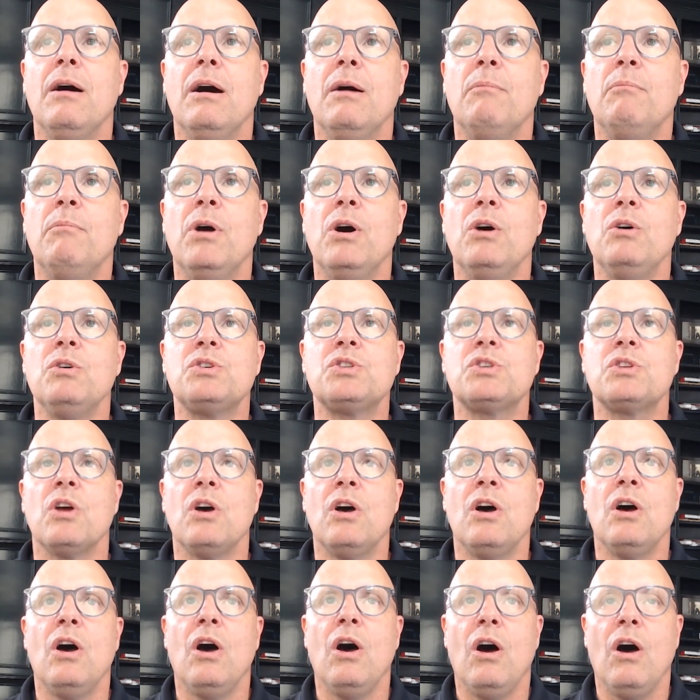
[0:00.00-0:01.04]
most
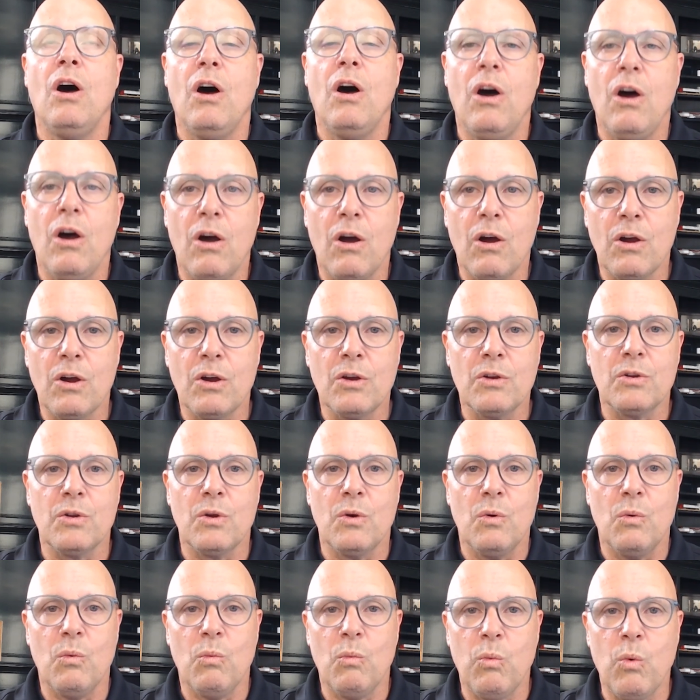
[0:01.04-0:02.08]

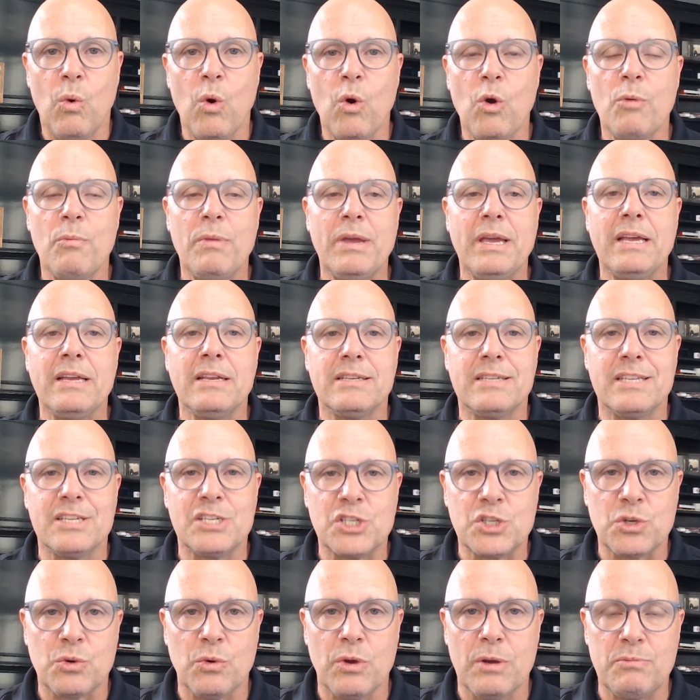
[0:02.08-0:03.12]
heartwarming
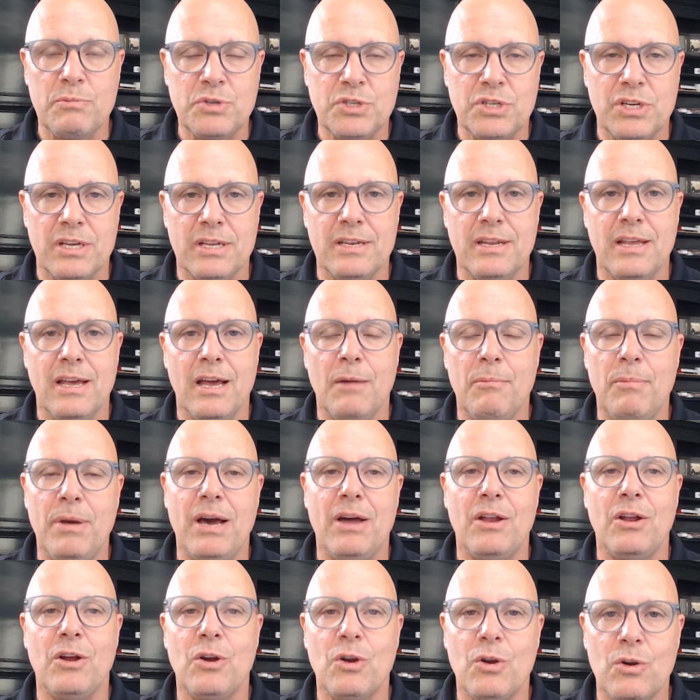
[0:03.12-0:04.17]
description
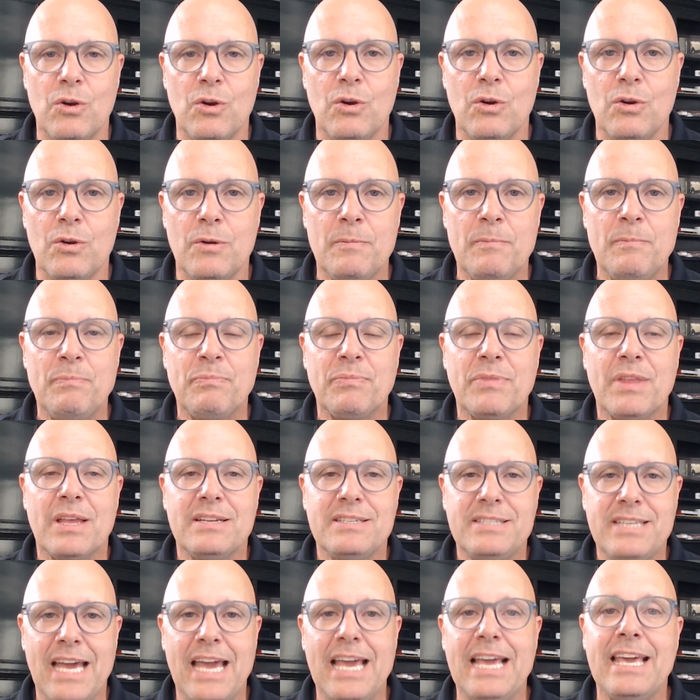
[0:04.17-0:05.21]
about her
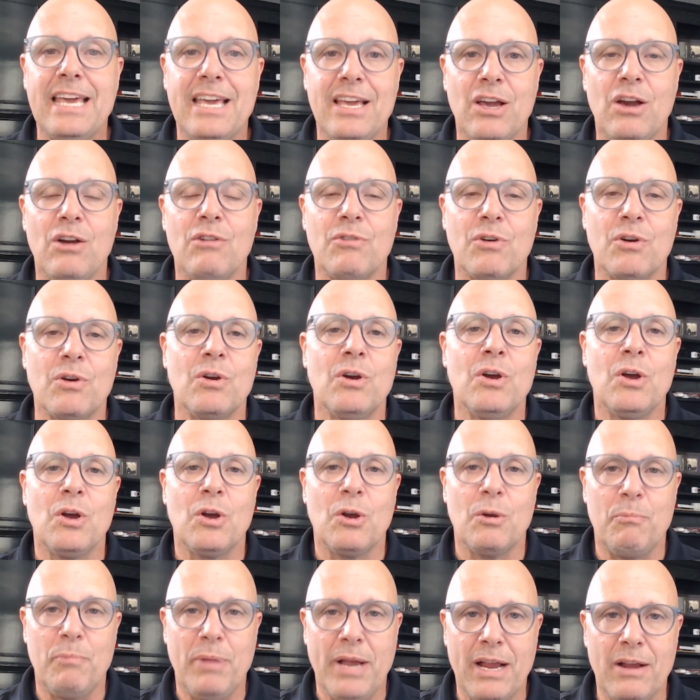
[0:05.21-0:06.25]
taking over
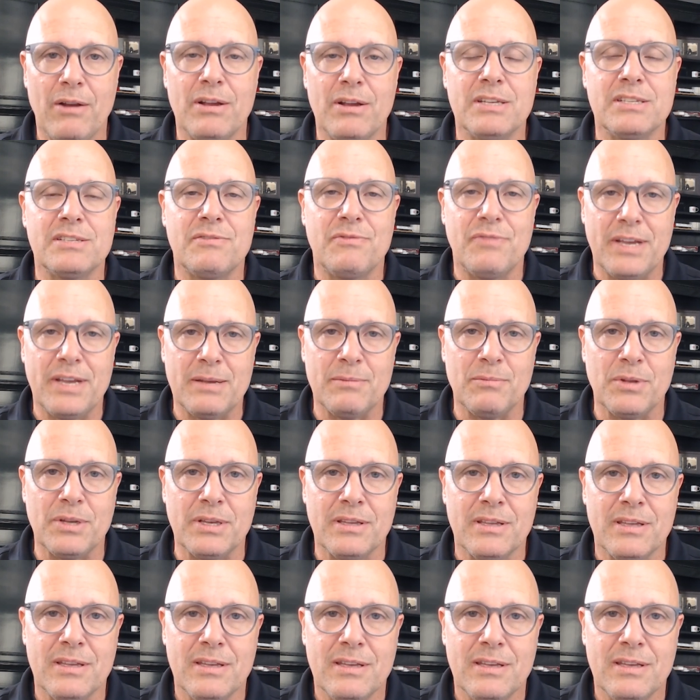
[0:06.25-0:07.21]
her parents' family.